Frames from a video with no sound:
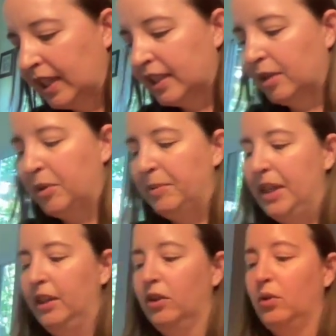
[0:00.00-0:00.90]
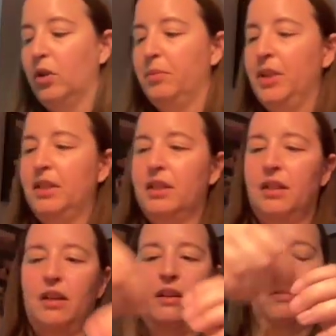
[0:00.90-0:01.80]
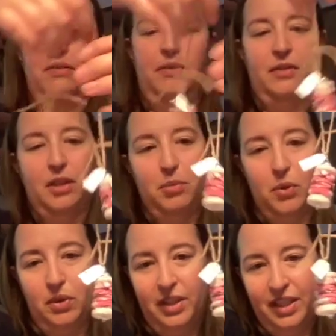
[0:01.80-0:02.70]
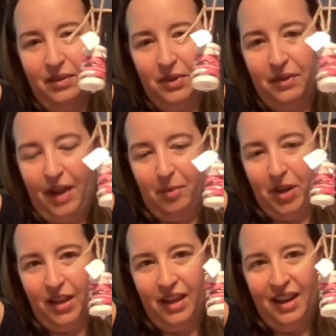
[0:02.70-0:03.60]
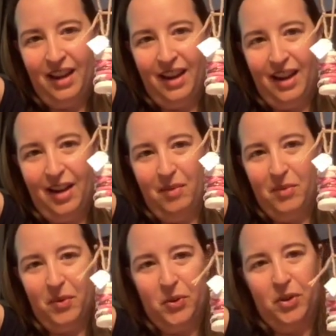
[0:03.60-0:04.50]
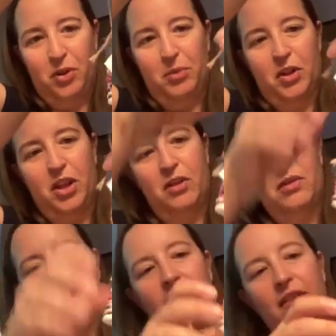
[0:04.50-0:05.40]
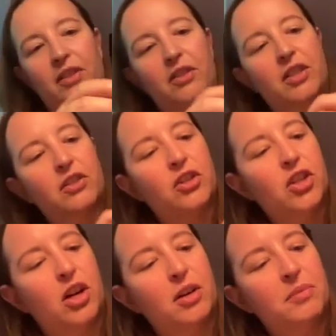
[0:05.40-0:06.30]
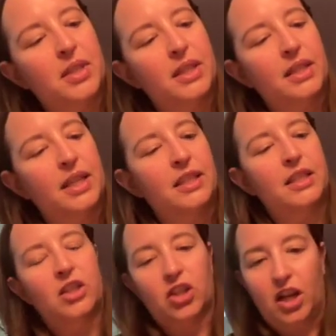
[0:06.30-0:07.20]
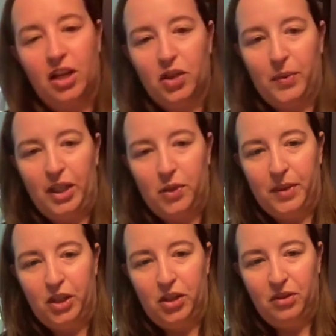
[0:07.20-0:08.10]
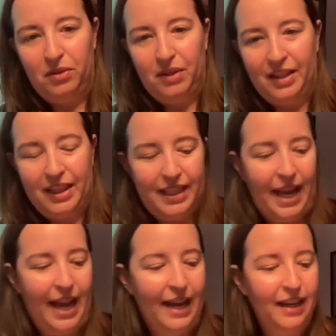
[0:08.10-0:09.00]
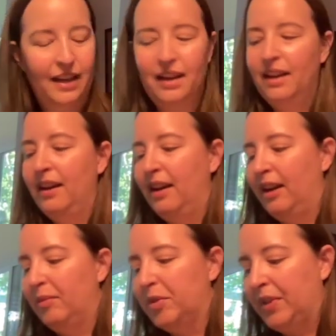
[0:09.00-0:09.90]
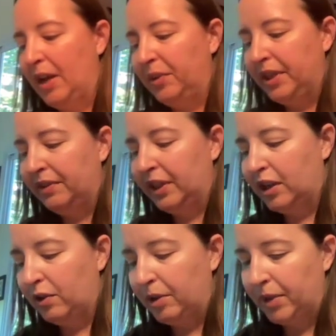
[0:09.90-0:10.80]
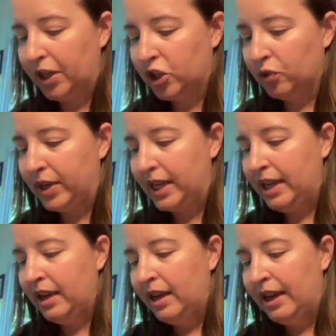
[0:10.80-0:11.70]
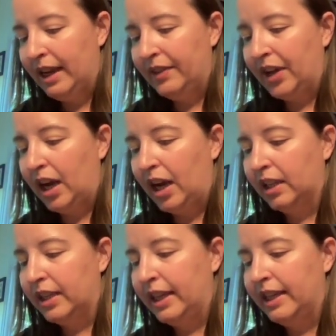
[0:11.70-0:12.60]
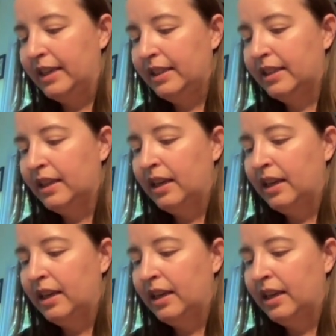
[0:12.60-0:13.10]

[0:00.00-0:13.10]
Someone made little ornaments of spools with fabric, which were super cute and have little scissor charms and say StitchCon 2022 on the tag. So that will definitely go on my tree at the holidays.